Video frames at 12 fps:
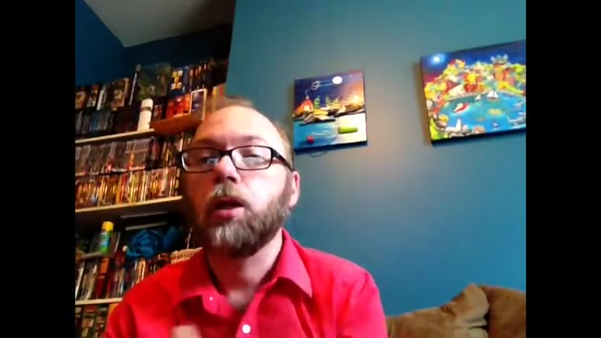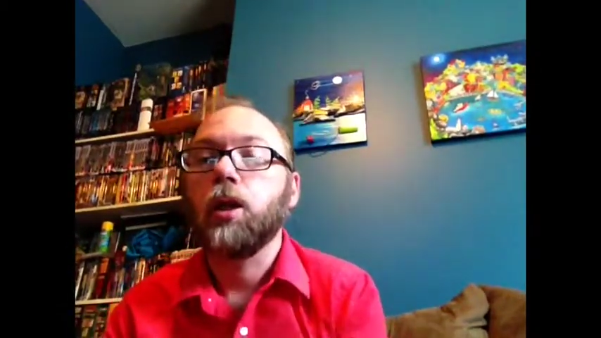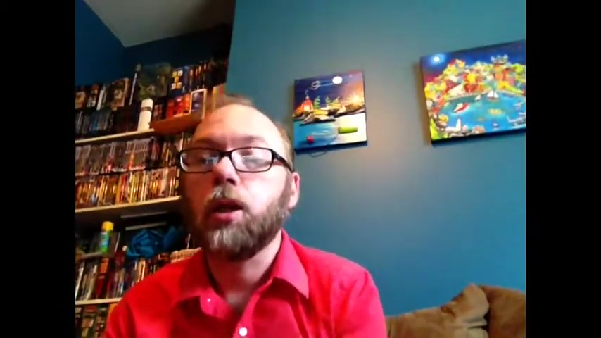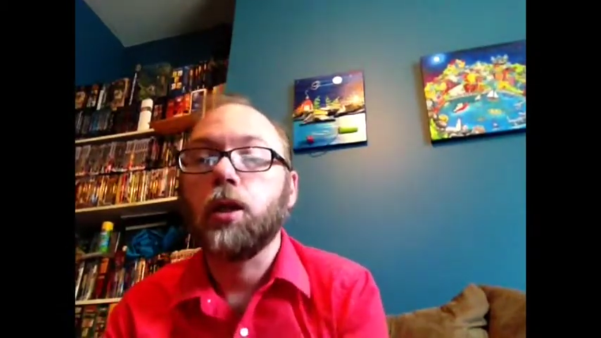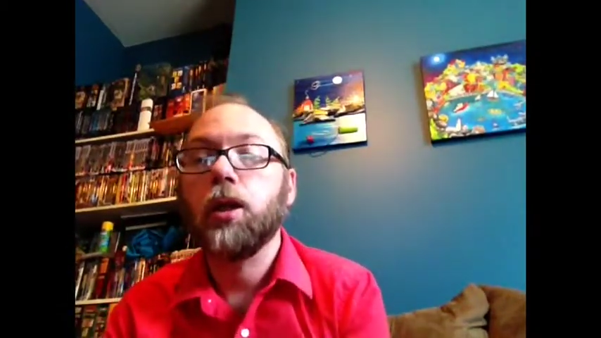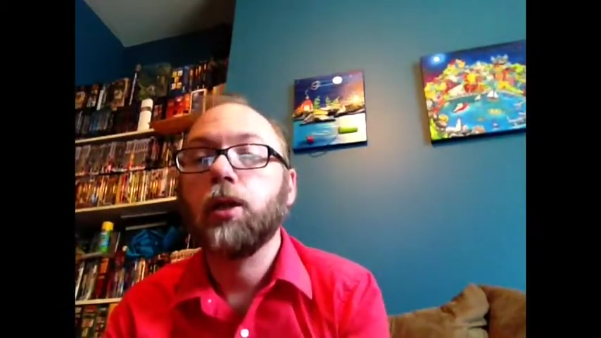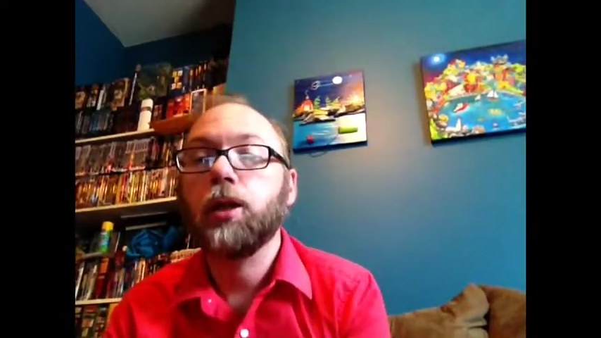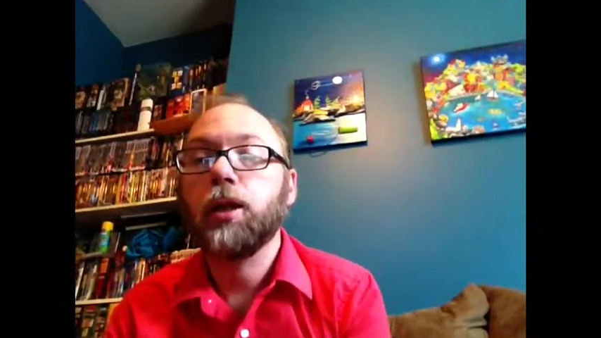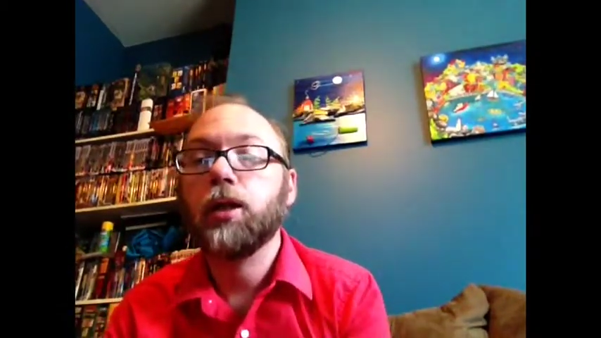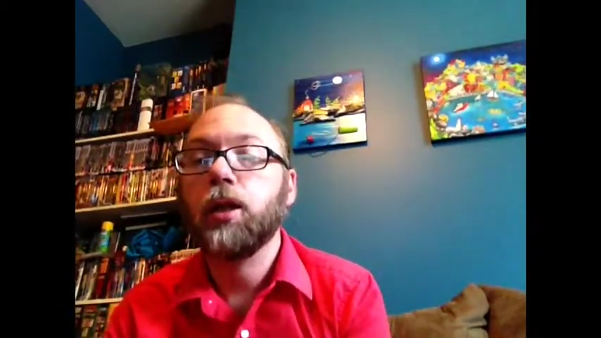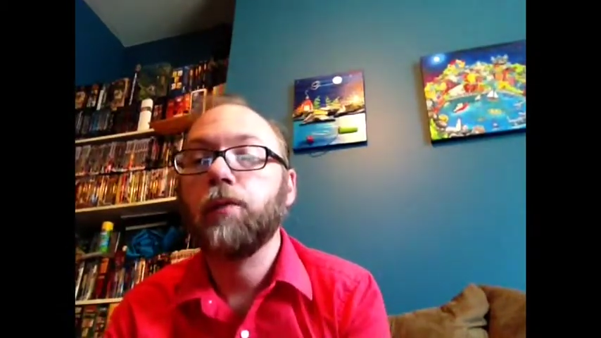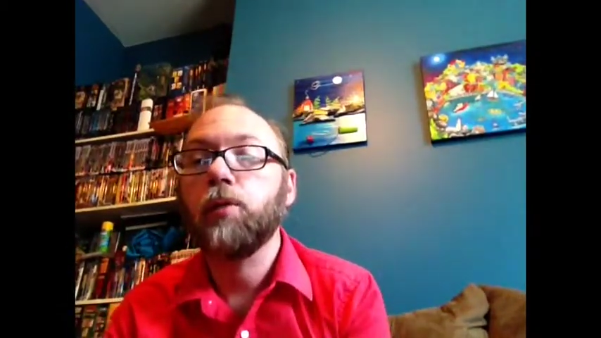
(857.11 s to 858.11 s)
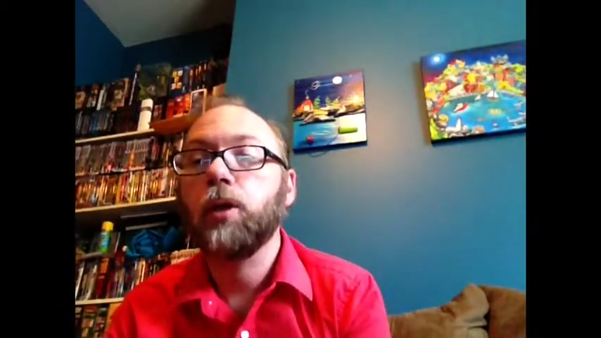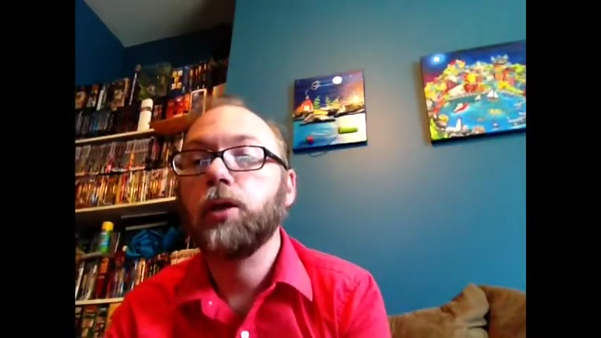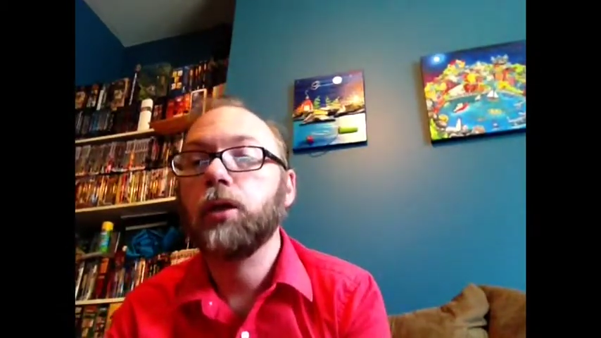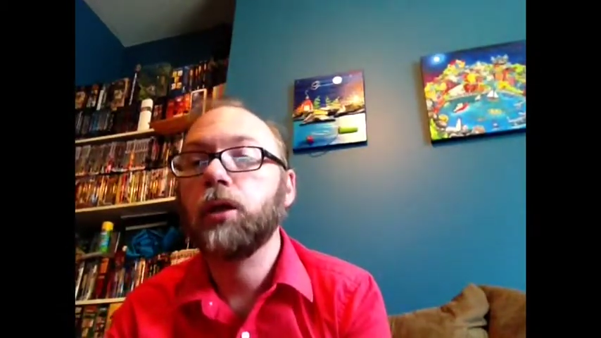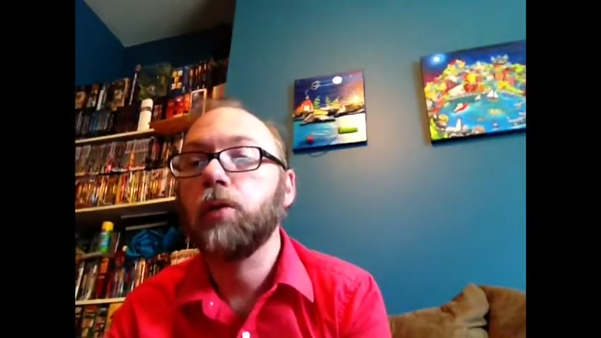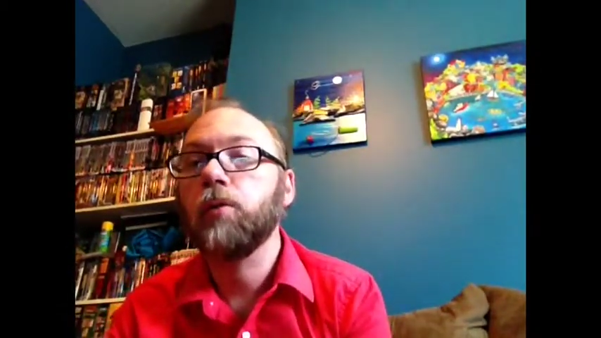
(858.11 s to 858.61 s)
And uh, thanks a lot for
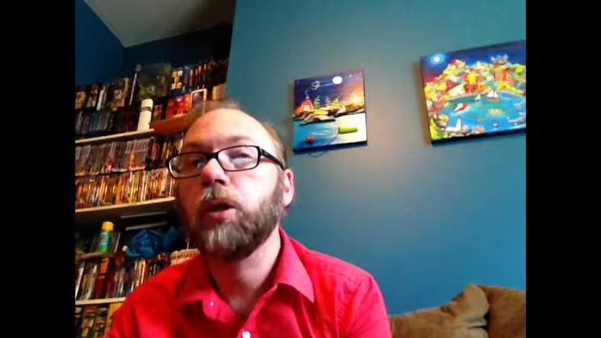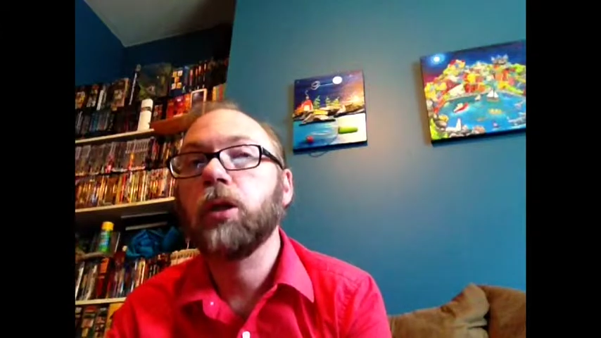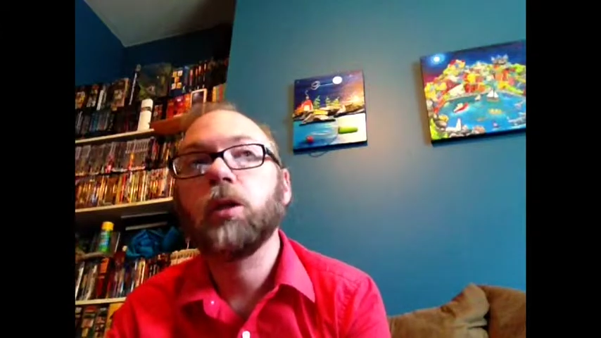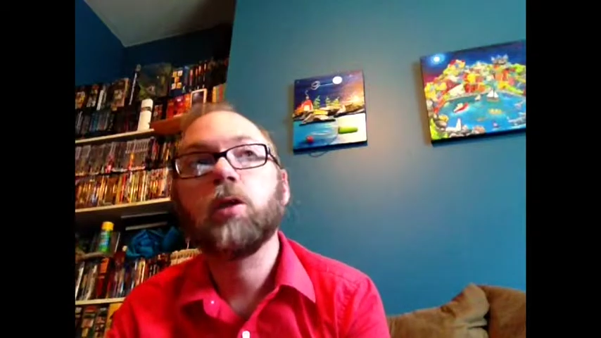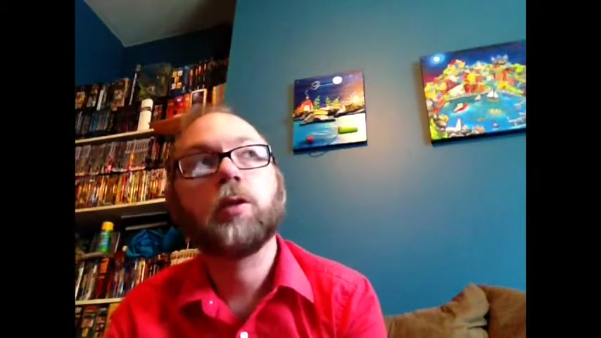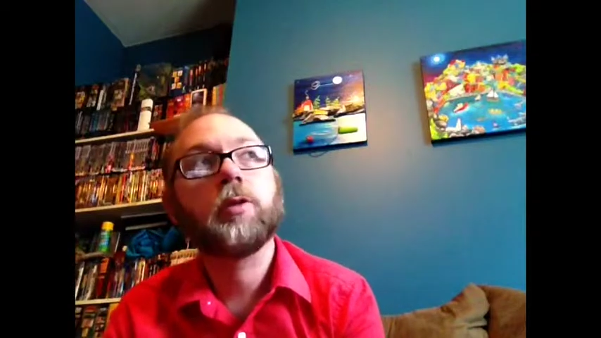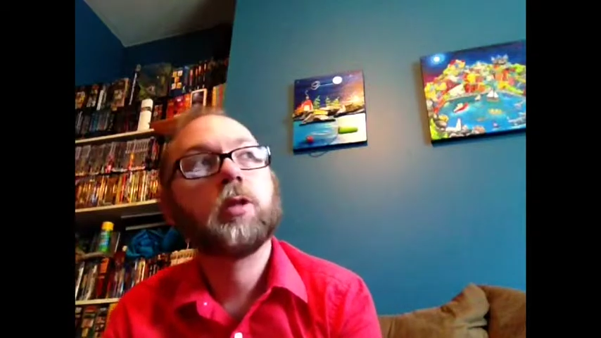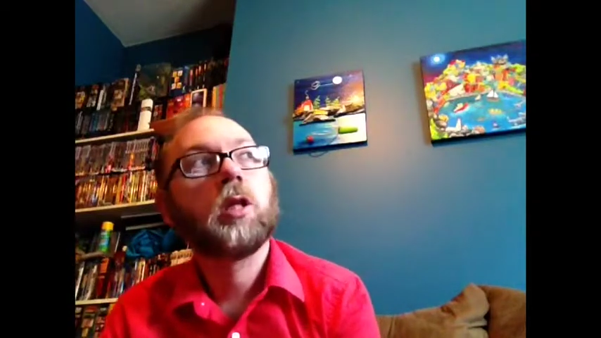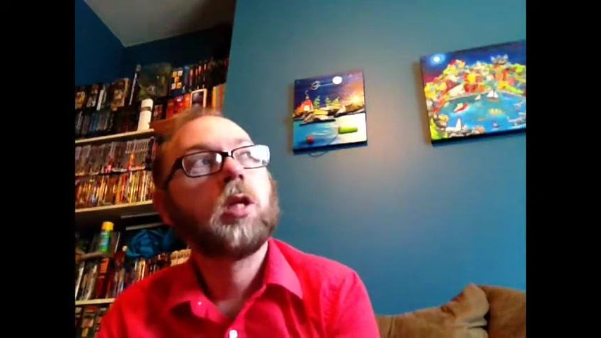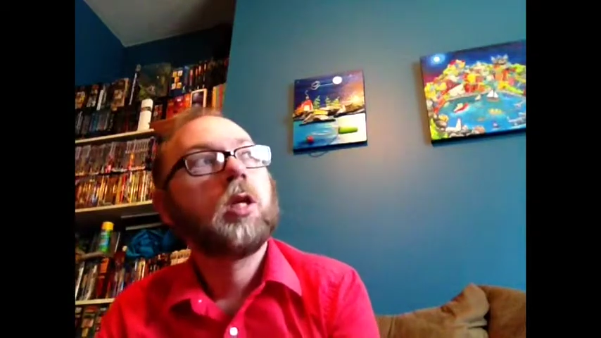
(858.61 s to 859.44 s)
watching. And right now it's